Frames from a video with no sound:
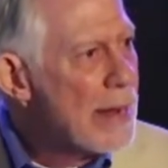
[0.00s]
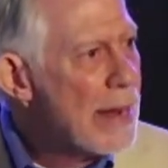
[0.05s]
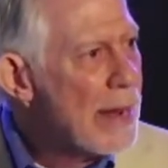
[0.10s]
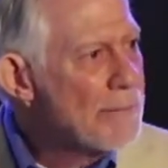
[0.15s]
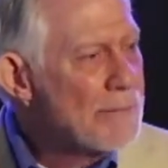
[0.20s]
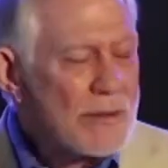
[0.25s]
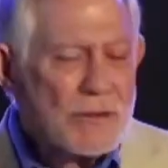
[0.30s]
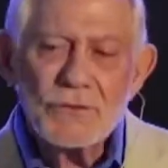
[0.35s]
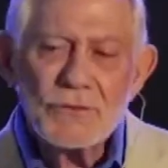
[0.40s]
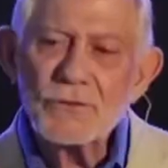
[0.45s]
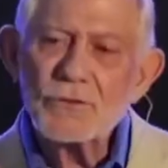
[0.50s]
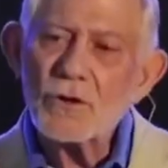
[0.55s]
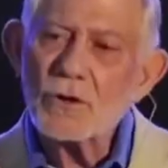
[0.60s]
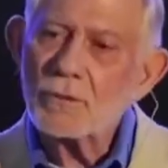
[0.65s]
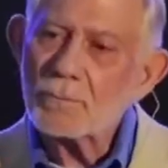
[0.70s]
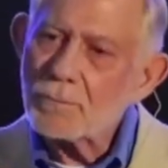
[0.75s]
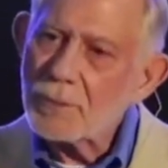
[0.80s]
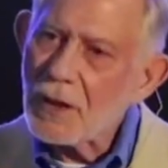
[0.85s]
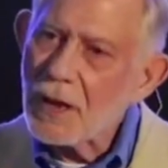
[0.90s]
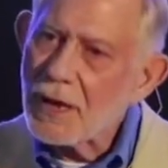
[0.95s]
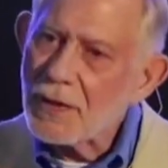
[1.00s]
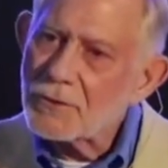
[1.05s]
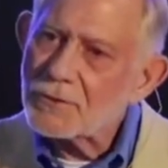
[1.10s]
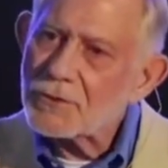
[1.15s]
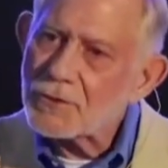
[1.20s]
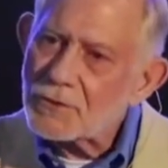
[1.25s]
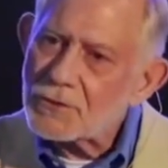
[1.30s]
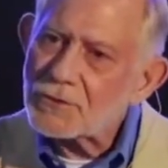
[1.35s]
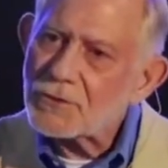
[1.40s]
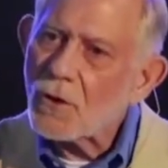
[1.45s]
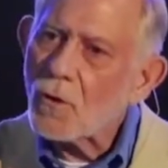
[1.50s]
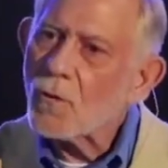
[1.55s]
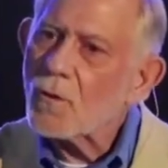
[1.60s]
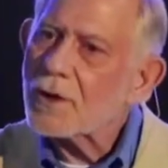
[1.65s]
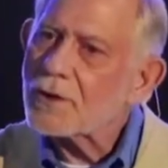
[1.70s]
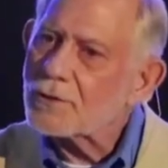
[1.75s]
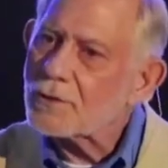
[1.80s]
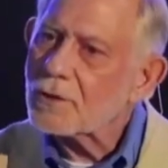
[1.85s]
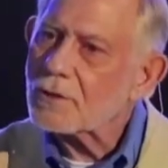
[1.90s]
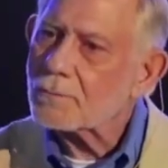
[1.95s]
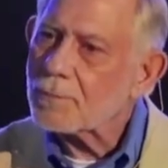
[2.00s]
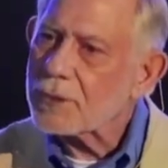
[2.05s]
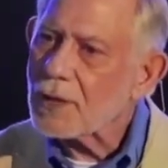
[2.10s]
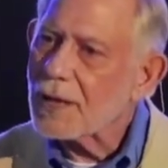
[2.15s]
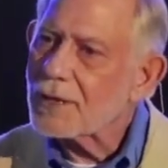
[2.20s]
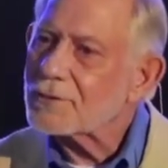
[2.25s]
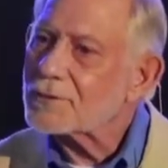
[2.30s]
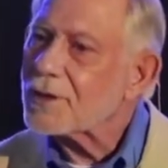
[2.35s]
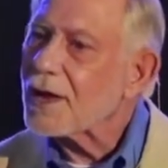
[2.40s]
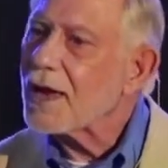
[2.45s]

And this took place, this story took place